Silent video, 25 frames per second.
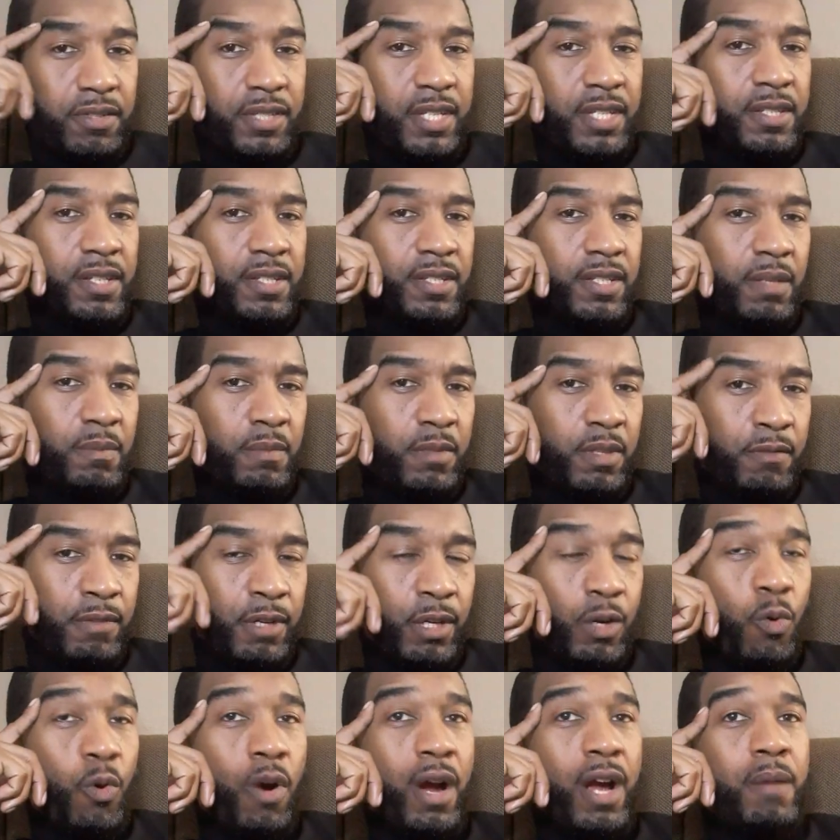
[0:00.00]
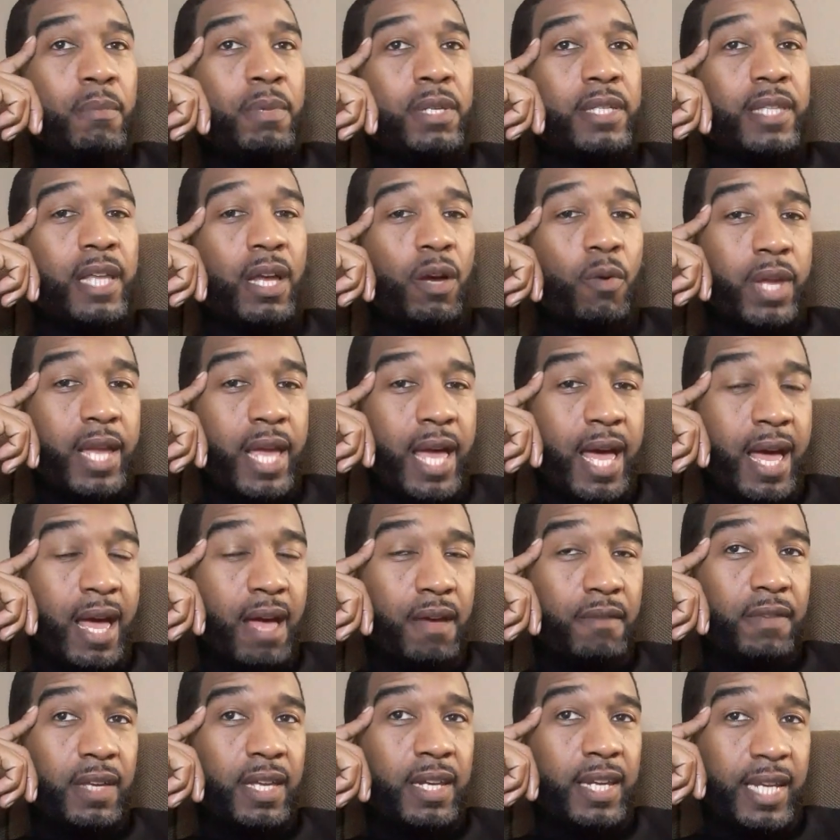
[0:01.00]
These are some of the requirements that we
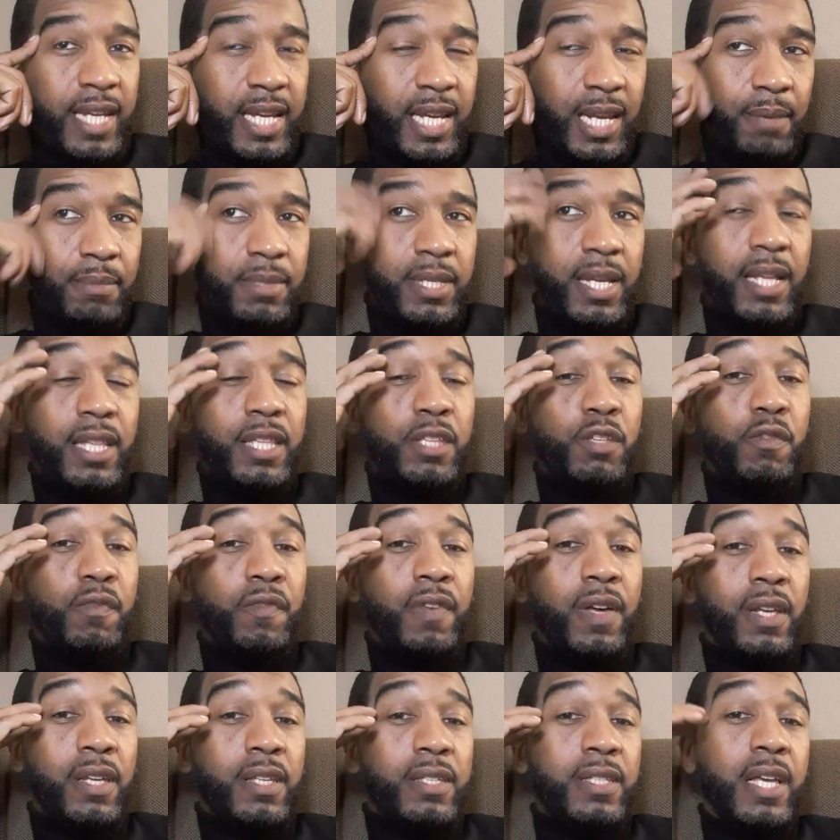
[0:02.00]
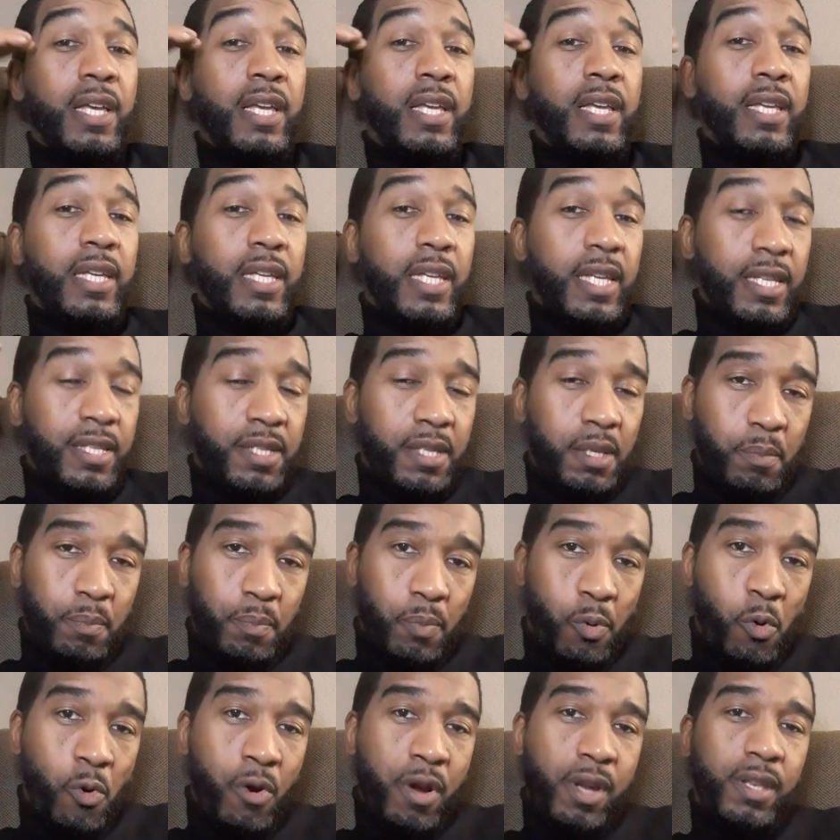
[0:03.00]
have. And again, I'm telling you, fellas, it's
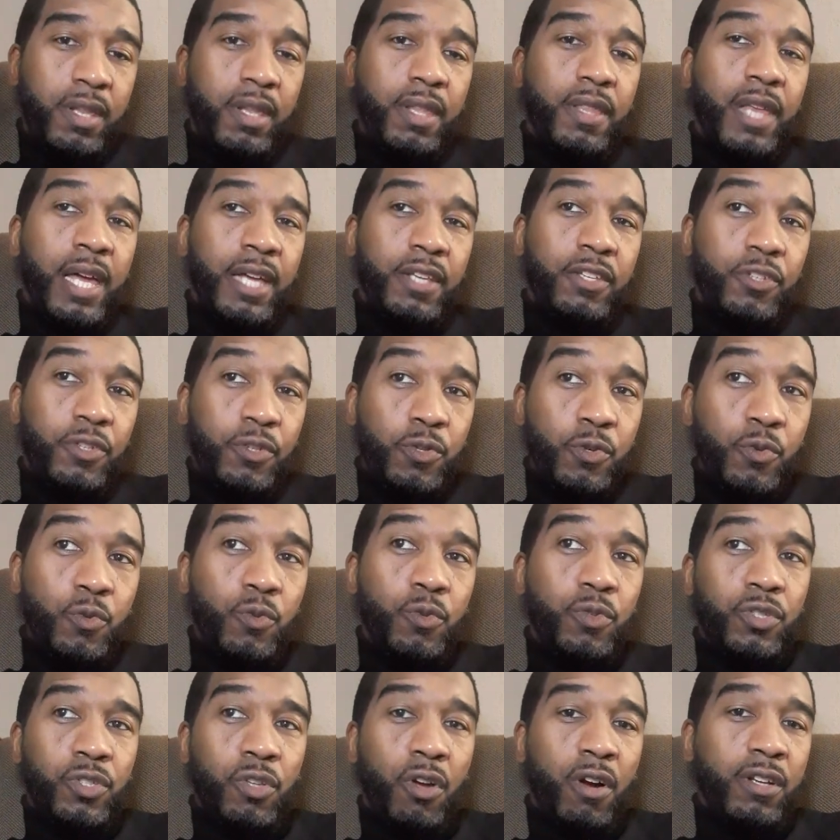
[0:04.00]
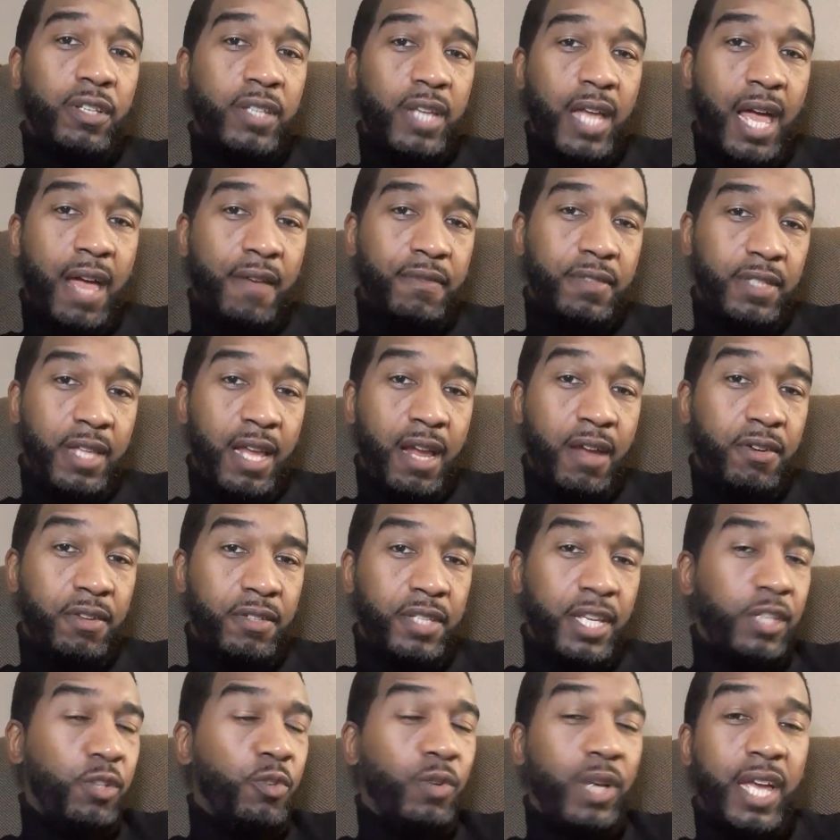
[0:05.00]
important that you start to have standards.
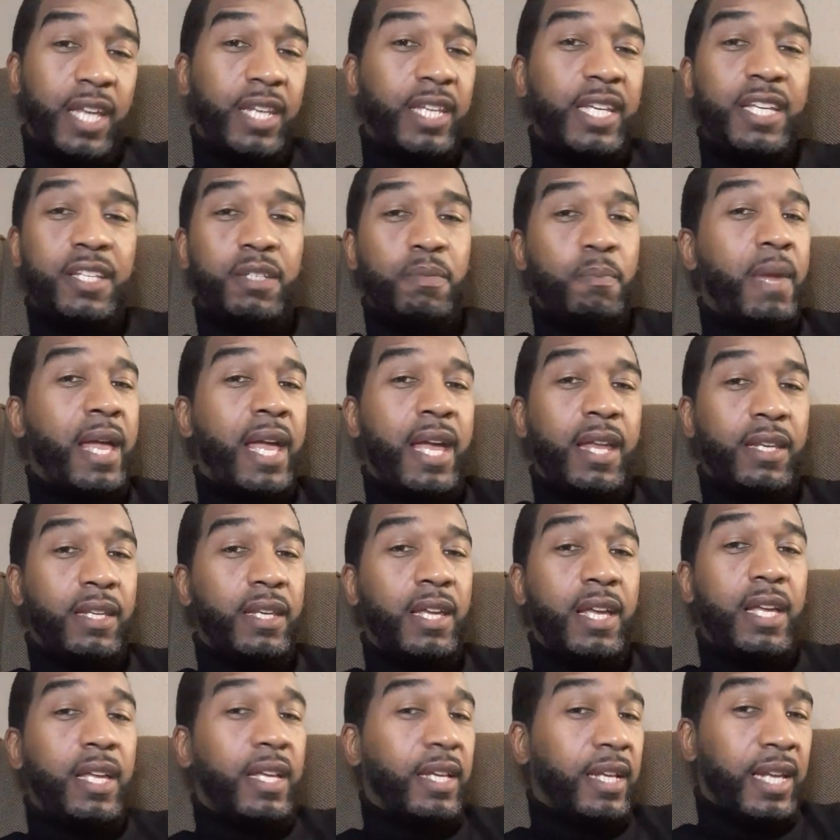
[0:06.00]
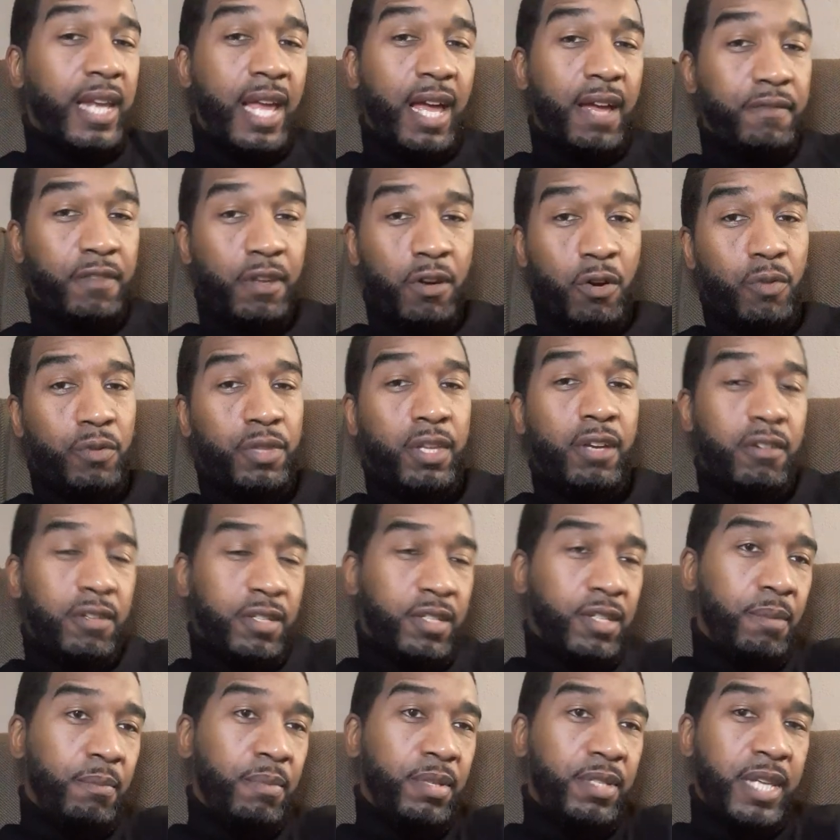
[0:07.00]
And each man can have their own. There are
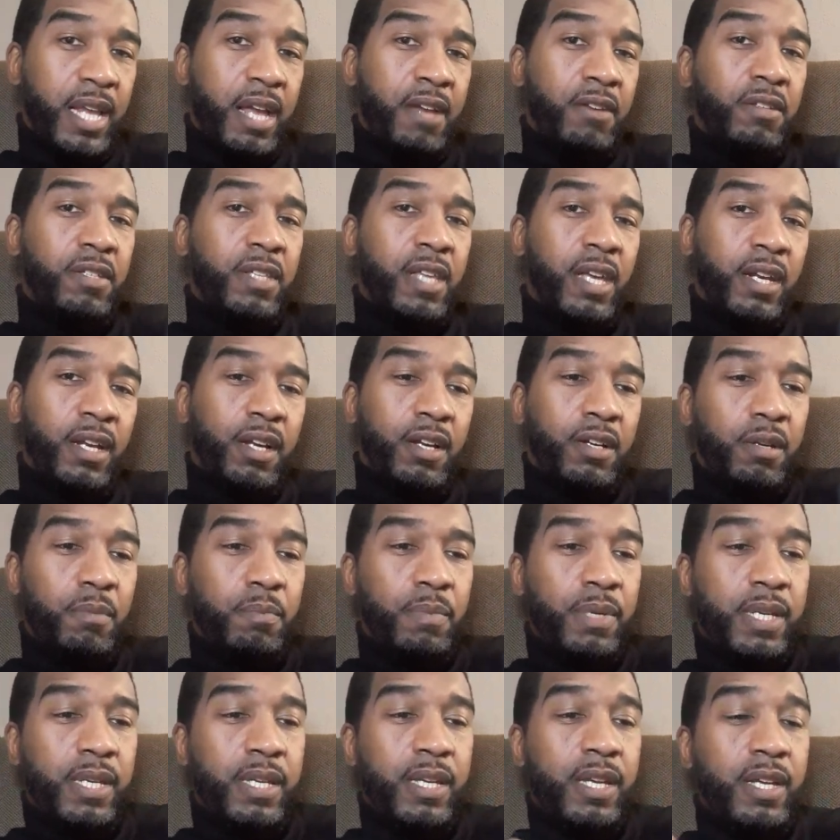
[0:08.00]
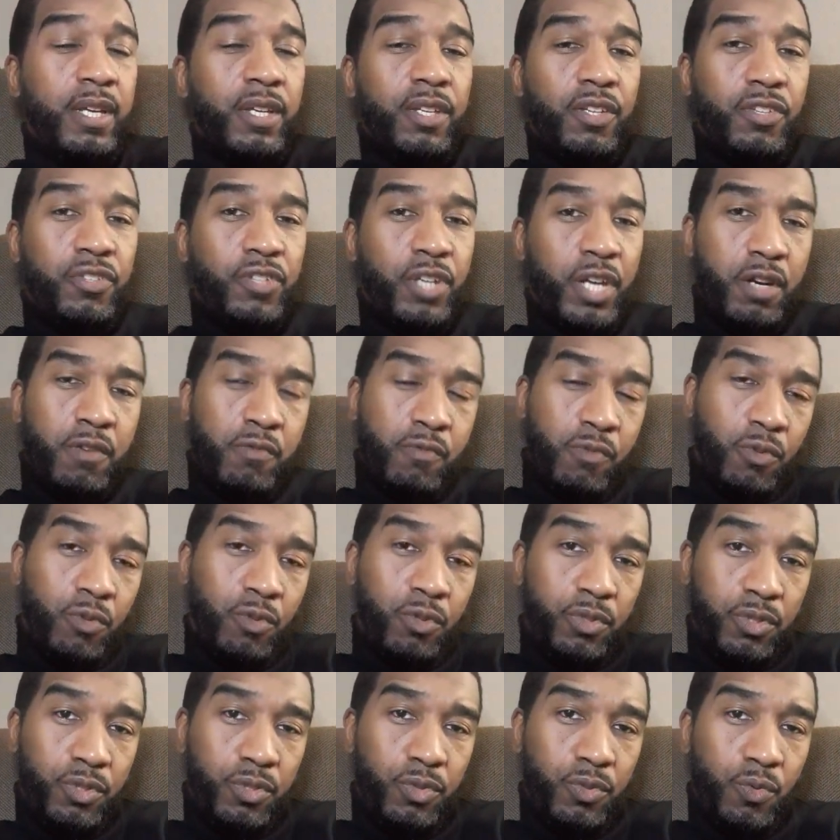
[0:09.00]
some standards that are going to be
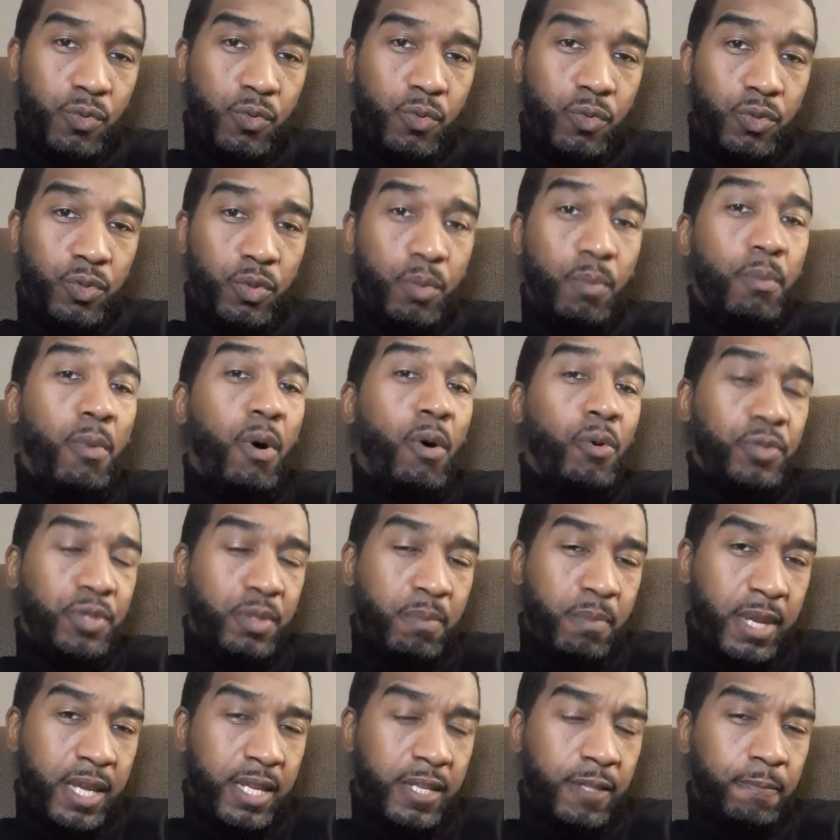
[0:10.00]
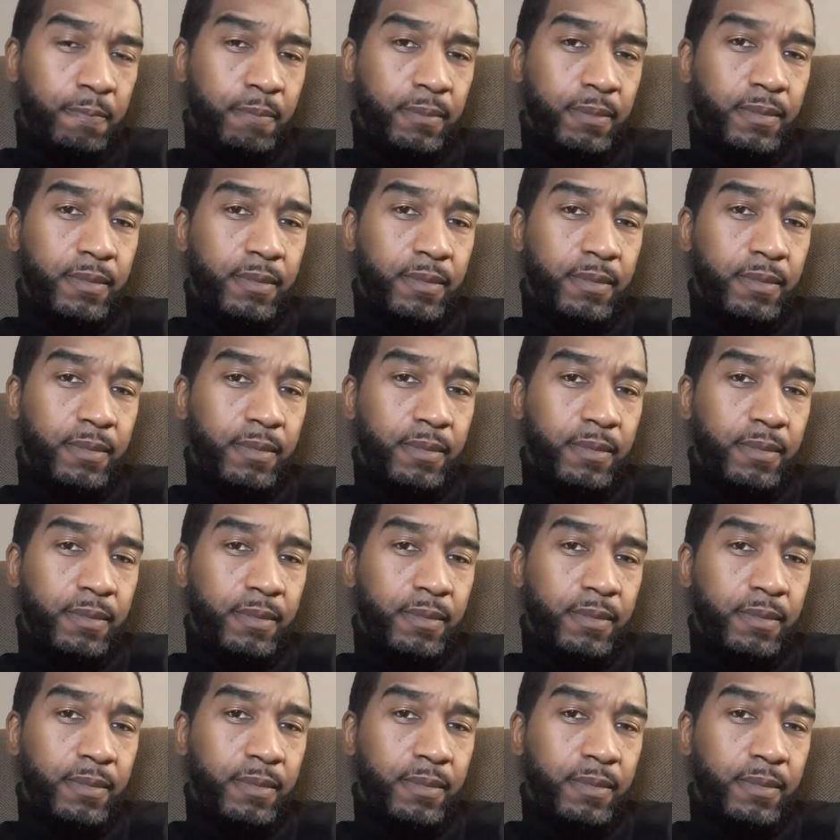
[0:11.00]
general to most men.